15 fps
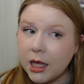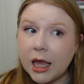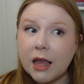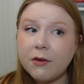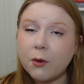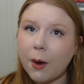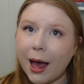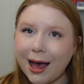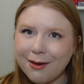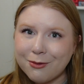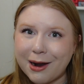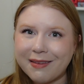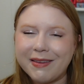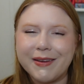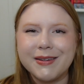If you have
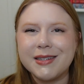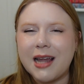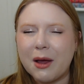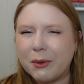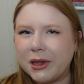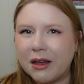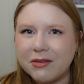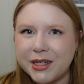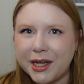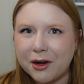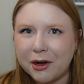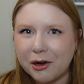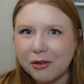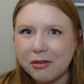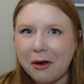read this, I would love to hear
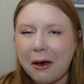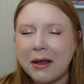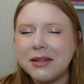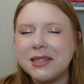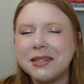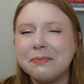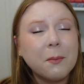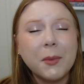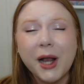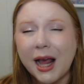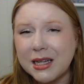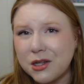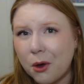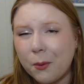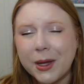your thoughts. But
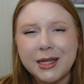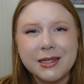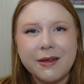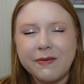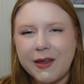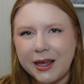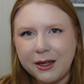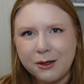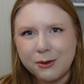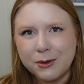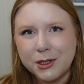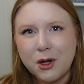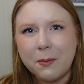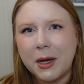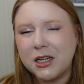as always, thank you
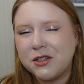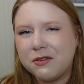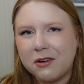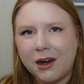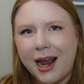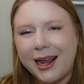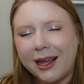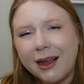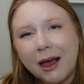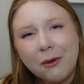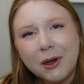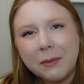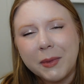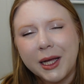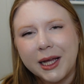so much for hanging out
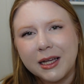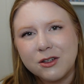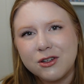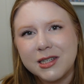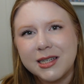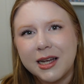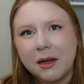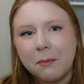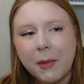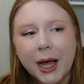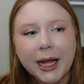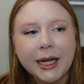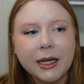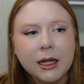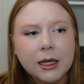and being interested in
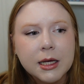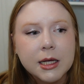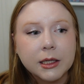mine.